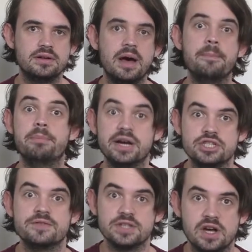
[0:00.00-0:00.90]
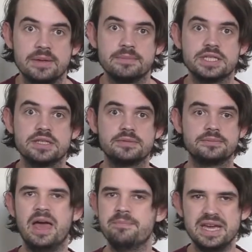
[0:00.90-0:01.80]
A bunch of times.
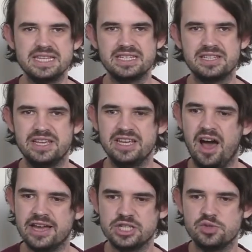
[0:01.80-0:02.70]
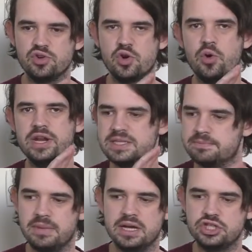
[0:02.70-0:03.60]
And basically, I just record as
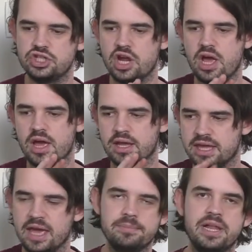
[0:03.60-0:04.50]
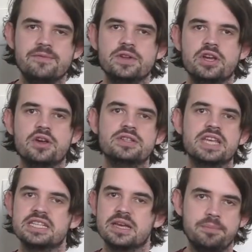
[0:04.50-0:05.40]
much gameplay
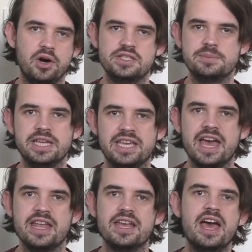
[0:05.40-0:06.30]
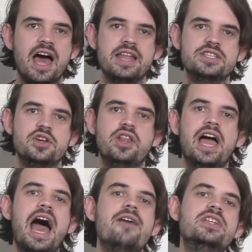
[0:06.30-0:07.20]
videos as I possibly can until I
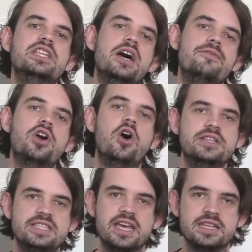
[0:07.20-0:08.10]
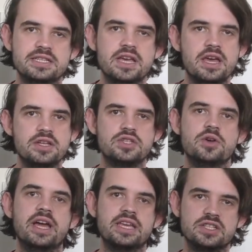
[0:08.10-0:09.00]
have enough content
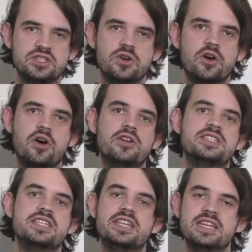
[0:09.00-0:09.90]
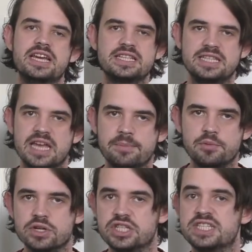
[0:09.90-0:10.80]
so I can start on to the next step,
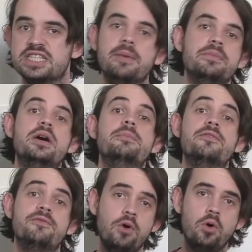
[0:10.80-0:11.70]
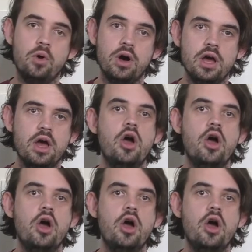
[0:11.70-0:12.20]
which is step number 4,